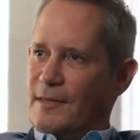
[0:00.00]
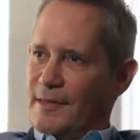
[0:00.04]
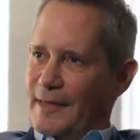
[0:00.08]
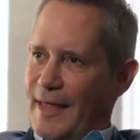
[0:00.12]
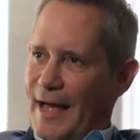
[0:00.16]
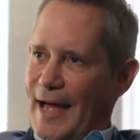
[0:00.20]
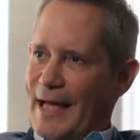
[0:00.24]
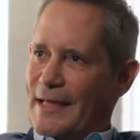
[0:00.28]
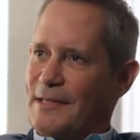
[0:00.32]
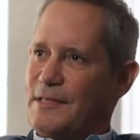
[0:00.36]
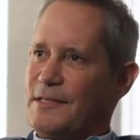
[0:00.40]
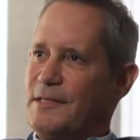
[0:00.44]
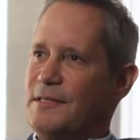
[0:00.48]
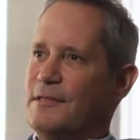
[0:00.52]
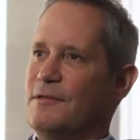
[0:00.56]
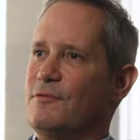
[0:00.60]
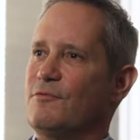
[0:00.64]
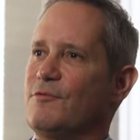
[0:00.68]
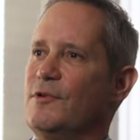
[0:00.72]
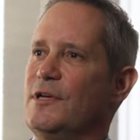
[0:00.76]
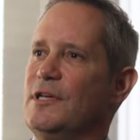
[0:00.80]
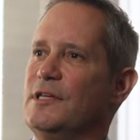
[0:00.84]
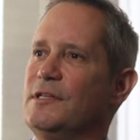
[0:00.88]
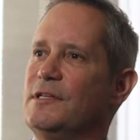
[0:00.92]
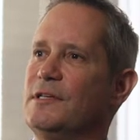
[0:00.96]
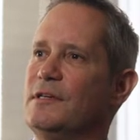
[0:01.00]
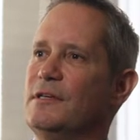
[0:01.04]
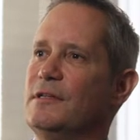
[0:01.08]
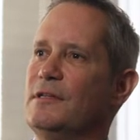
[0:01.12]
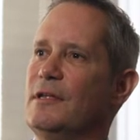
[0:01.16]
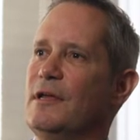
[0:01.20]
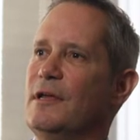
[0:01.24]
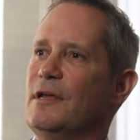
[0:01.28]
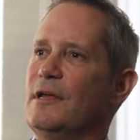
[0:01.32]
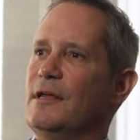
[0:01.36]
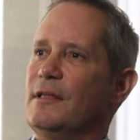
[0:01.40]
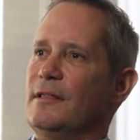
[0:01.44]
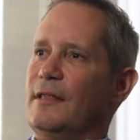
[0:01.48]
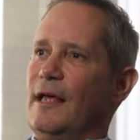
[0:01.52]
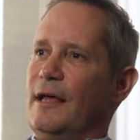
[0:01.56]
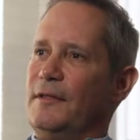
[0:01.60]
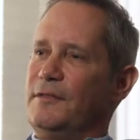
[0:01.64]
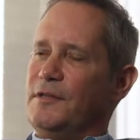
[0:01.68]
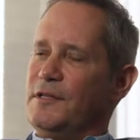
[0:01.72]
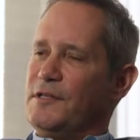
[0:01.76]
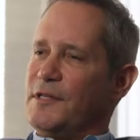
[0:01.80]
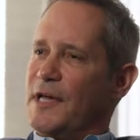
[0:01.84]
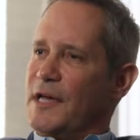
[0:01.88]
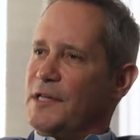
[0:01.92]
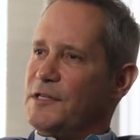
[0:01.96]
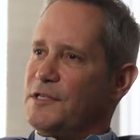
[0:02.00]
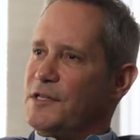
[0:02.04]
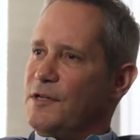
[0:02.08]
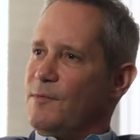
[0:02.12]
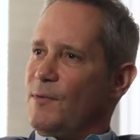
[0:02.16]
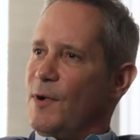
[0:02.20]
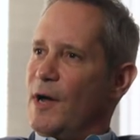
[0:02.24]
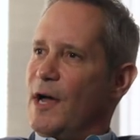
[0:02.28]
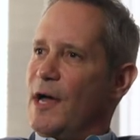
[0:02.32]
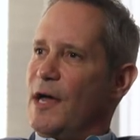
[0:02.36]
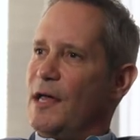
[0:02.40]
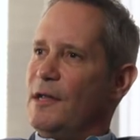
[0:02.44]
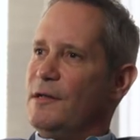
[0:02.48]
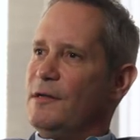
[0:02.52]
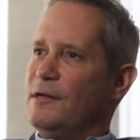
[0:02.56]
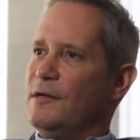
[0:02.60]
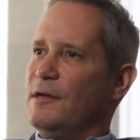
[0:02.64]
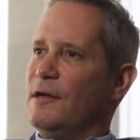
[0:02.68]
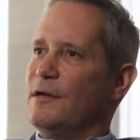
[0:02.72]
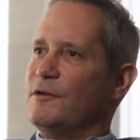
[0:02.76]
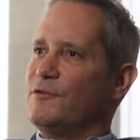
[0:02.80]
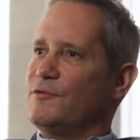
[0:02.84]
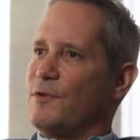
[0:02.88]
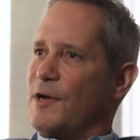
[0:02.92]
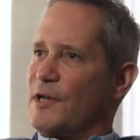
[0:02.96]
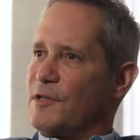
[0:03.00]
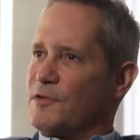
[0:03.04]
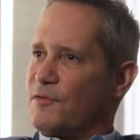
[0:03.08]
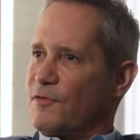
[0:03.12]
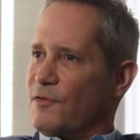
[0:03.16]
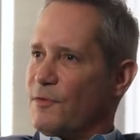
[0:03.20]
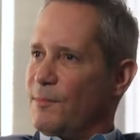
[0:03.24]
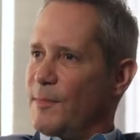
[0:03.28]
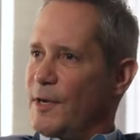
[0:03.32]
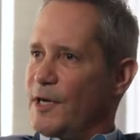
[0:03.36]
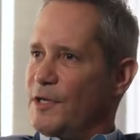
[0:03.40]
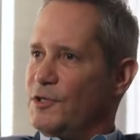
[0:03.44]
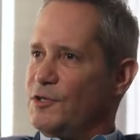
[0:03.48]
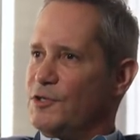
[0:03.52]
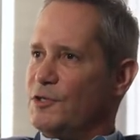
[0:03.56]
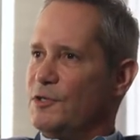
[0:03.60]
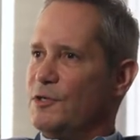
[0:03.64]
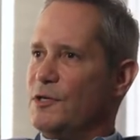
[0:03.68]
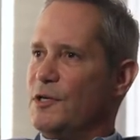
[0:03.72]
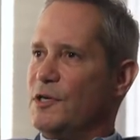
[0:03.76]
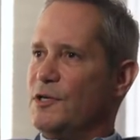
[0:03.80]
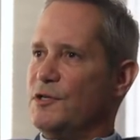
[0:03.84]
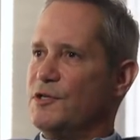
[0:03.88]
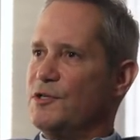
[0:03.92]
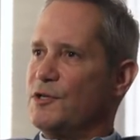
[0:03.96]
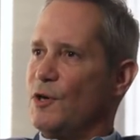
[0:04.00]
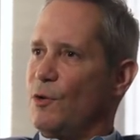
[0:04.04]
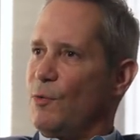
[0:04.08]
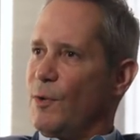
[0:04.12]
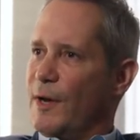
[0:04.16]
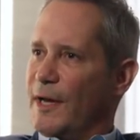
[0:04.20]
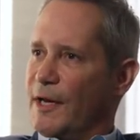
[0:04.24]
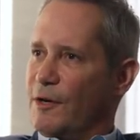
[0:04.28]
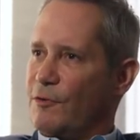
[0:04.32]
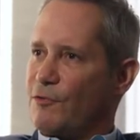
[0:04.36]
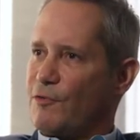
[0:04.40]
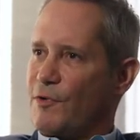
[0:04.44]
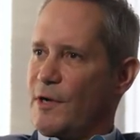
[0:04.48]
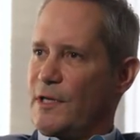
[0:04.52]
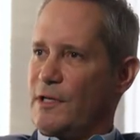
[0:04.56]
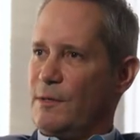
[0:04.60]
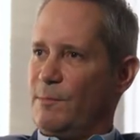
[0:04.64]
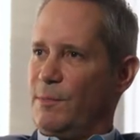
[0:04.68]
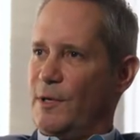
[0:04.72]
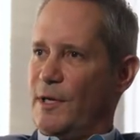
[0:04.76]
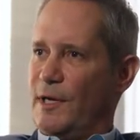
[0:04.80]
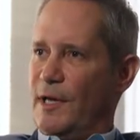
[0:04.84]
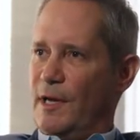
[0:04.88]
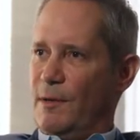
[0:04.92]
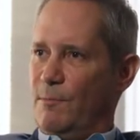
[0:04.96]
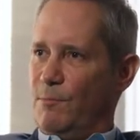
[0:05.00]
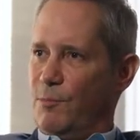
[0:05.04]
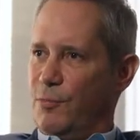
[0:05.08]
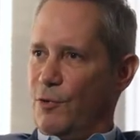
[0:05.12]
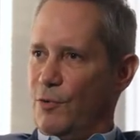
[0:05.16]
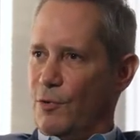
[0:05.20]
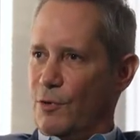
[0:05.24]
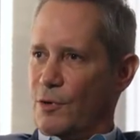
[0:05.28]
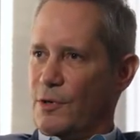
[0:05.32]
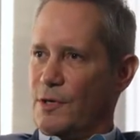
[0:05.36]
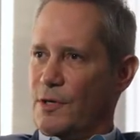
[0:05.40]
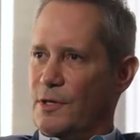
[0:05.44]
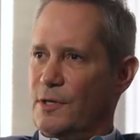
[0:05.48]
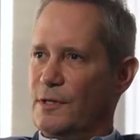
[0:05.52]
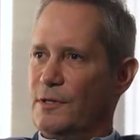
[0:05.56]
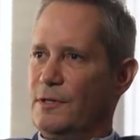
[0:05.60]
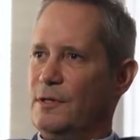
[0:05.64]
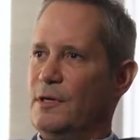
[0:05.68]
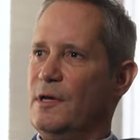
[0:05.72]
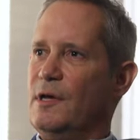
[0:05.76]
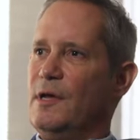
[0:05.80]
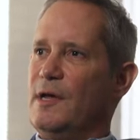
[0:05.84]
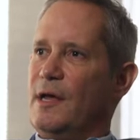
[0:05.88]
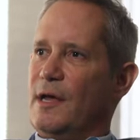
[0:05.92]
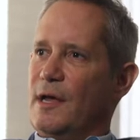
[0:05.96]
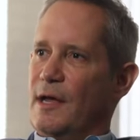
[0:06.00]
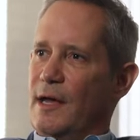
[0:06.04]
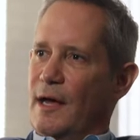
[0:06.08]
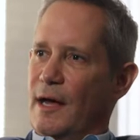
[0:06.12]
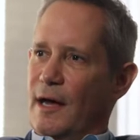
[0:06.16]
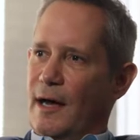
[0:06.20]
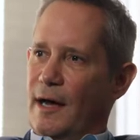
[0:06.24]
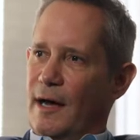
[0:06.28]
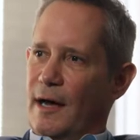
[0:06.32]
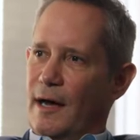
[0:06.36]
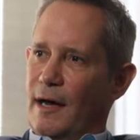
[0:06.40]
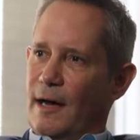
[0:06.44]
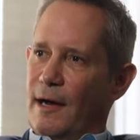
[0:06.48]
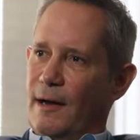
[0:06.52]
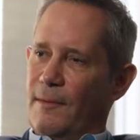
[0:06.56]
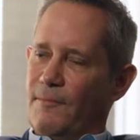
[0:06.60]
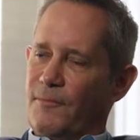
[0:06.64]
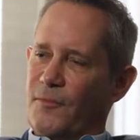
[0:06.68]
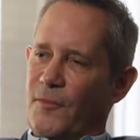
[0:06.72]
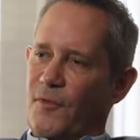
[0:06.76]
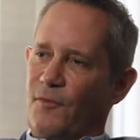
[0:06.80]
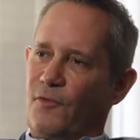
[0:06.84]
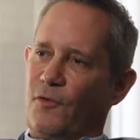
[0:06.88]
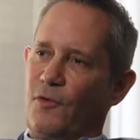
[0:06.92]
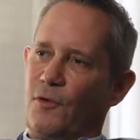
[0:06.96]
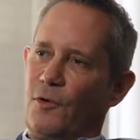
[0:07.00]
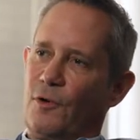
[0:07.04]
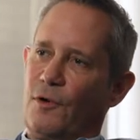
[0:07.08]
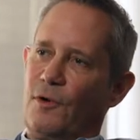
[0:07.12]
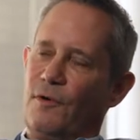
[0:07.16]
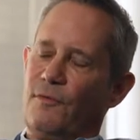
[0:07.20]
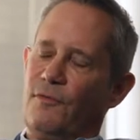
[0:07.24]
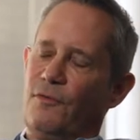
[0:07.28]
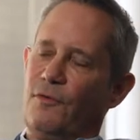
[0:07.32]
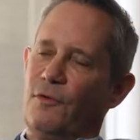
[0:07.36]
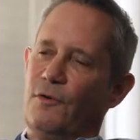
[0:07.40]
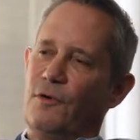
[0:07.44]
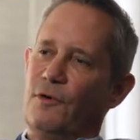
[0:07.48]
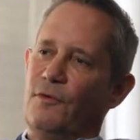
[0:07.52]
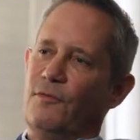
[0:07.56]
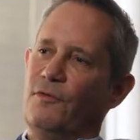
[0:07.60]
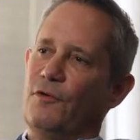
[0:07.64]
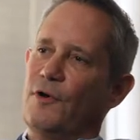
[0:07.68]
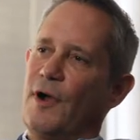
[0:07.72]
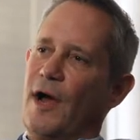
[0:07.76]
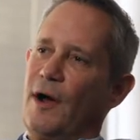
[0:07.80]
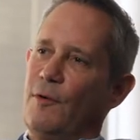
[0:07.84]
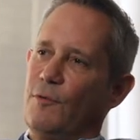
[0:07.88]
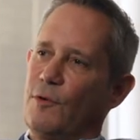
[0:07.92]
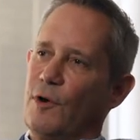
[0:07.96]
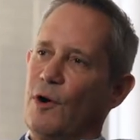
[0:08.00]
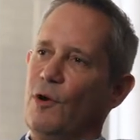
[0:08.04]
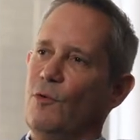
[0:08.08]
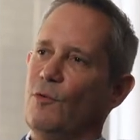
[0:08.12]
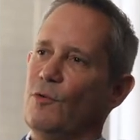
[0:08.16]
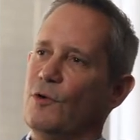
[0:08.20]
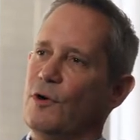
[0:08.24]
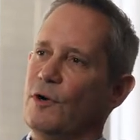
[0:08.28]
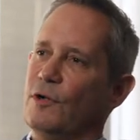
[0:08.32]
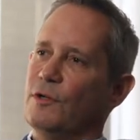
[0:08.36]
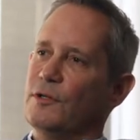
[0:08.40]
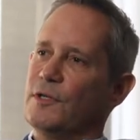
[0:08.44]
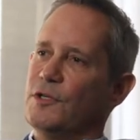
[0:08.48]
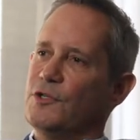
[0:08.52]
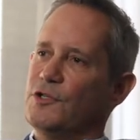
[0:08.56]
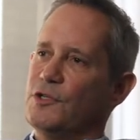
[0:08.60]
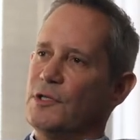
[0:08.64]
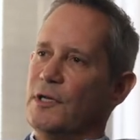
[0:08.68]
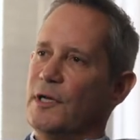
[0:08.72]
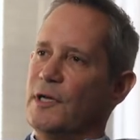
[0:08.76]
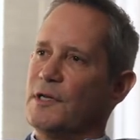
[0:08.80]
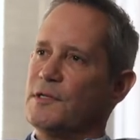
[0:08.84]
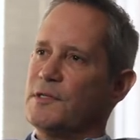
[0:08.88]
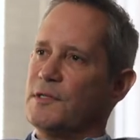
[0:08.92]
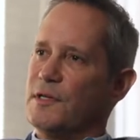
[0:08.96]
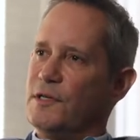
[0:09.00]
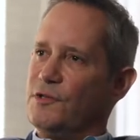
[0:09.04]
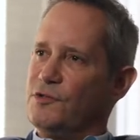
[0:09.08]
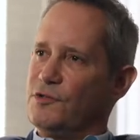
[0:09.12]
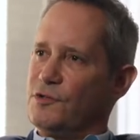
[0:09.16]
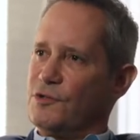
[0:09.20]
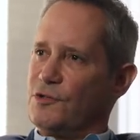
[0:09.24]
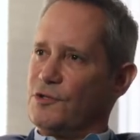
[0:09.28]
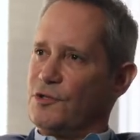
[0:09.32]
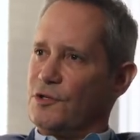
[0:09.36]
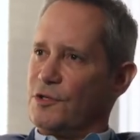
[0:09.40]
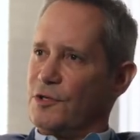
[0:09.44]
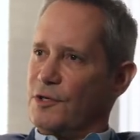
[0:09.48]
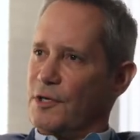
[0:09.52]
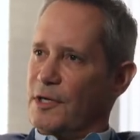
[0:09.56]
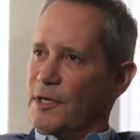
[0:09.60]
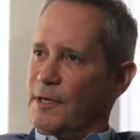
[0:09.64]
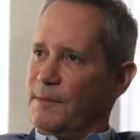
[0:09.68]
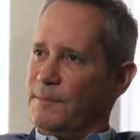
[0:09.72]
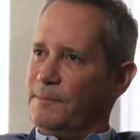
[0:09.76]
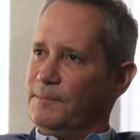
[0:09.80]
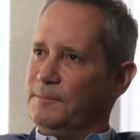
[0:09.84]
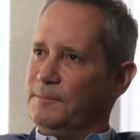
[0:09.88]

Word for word: That's the reason that this SD-WAN transformation is so incredibly important uh, for, for, for our overall digitalization journey.